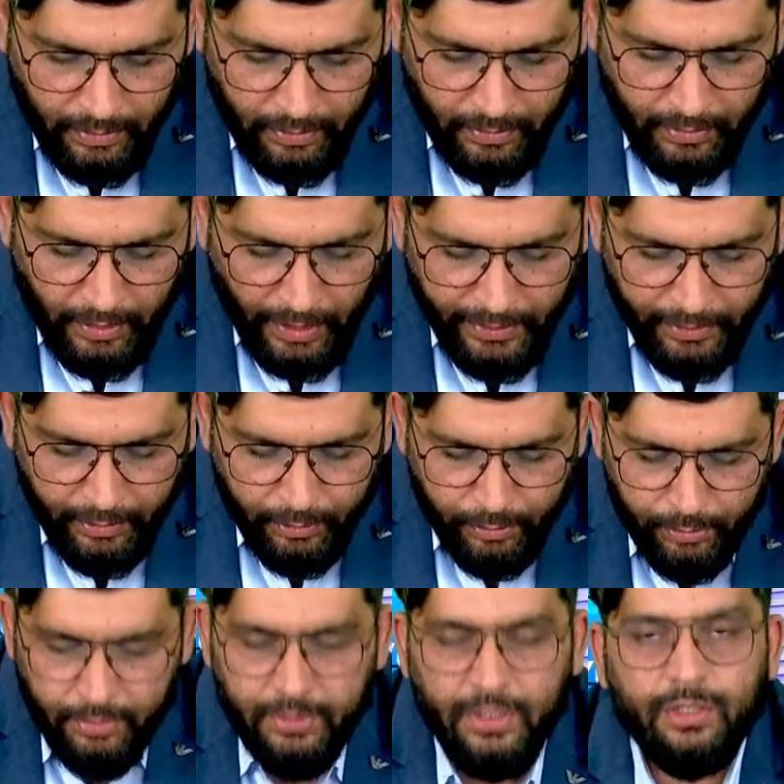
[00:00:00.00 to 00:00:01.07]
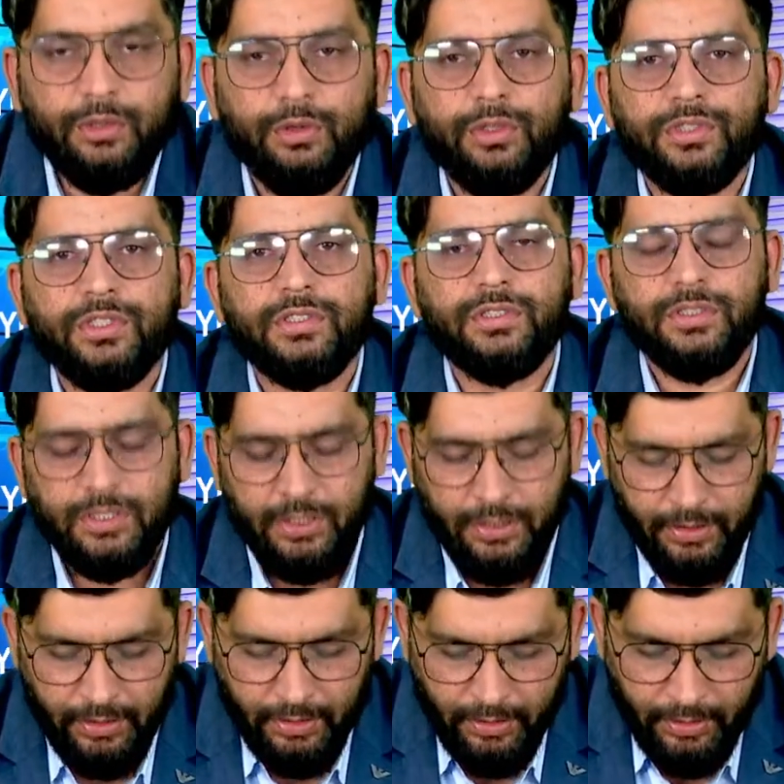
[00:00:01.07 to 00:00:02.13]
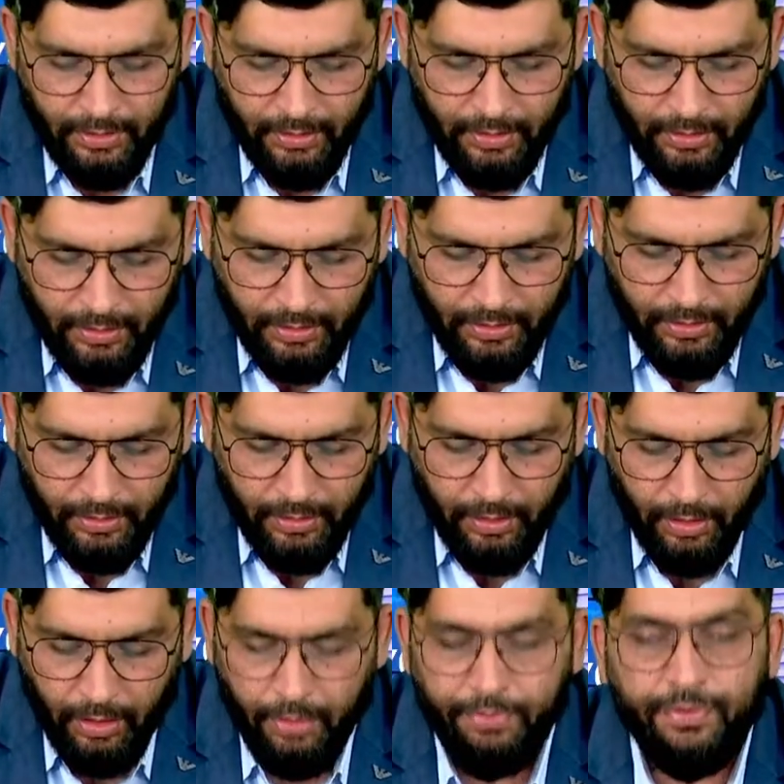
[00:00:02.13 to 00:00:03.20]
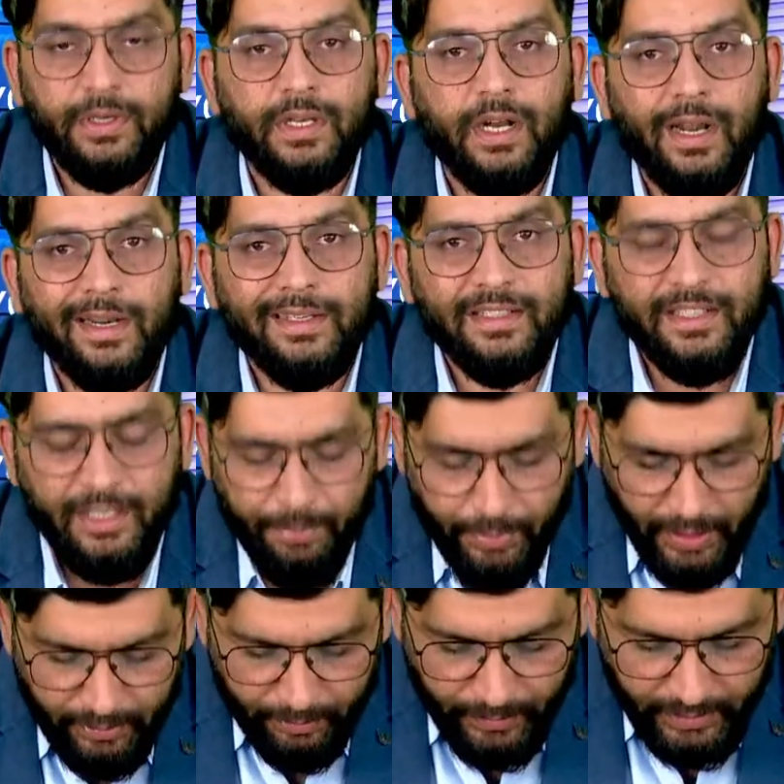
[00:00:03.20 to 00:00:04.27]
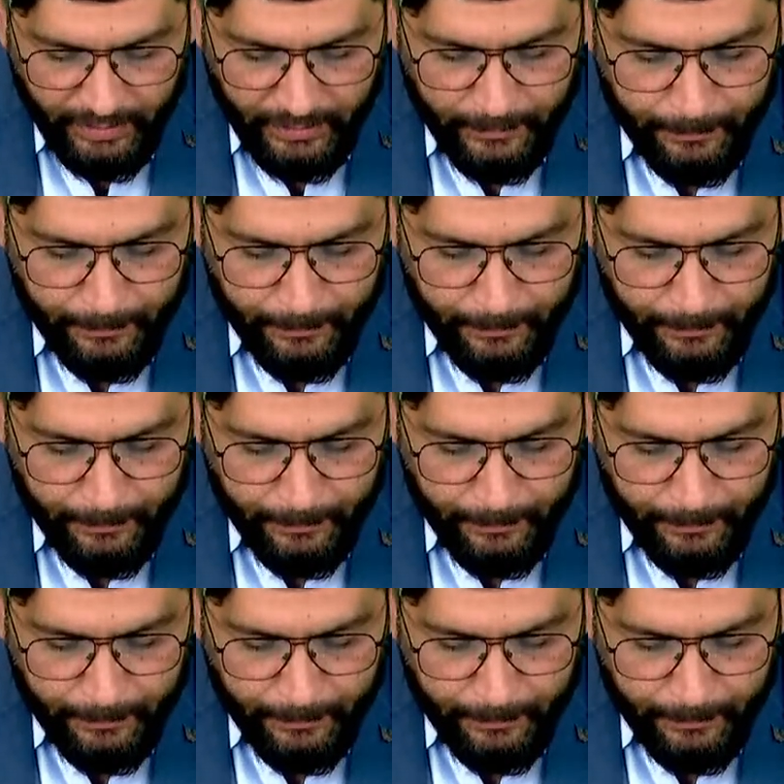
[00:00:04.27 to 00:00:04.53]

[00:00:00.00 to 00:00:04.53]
guide you the courses offered at the department.